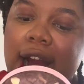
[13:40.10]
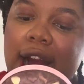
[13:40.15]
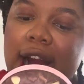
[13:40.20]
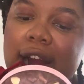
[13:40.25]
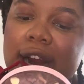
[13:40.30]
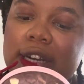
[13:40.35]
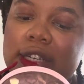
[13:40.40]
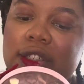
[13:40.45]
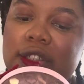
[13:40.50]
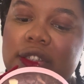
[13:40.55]

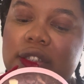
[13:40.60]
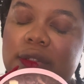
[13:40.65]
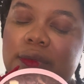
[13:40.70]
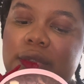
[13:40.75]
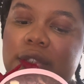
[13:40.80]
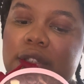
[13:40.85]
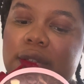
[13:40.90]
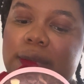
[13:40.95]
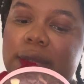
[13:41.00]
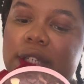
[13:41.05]
Which
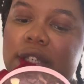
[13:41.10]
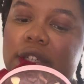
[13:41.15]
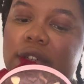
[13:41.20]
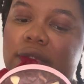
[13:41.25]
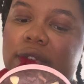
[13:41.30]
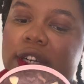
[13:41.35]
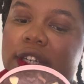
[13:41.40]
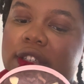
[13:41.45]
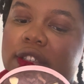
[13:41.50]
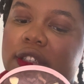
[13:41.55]
seems to be a
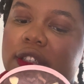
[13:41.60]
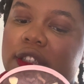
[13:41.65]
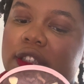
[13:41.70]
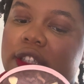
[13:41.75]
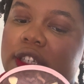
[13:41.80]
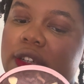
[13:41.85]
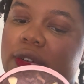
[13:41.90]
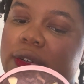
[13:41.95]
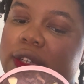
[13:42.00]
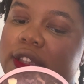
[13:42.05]
regular
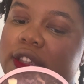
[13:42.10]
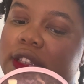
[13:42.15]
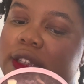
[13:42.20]
liquid